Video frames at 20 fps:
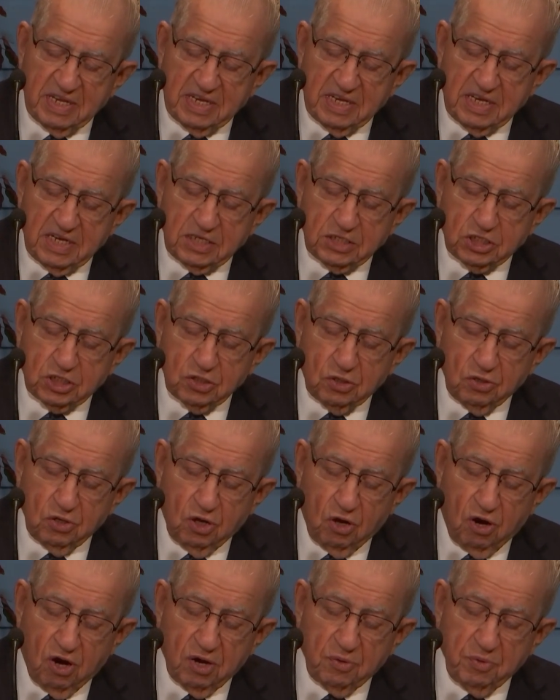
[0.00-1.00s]
And so,
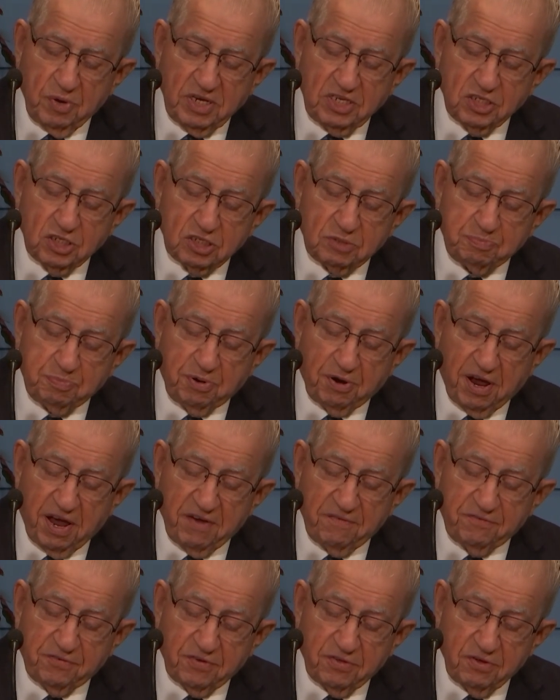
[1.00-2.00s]
Lord, we just
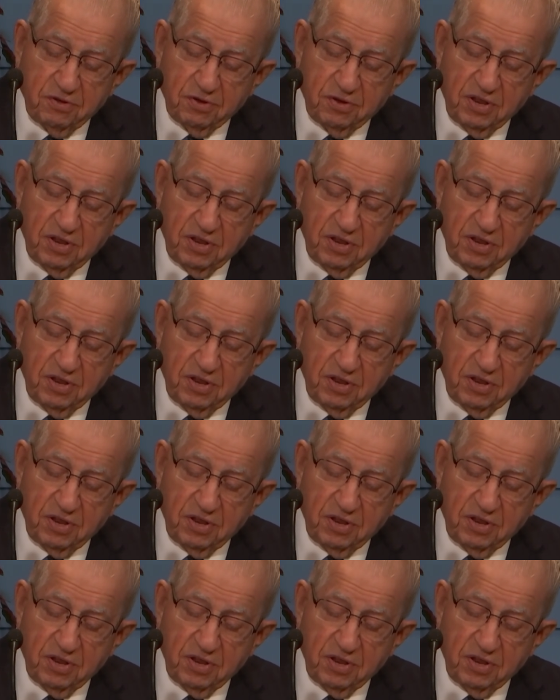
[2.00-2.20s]
pray for you.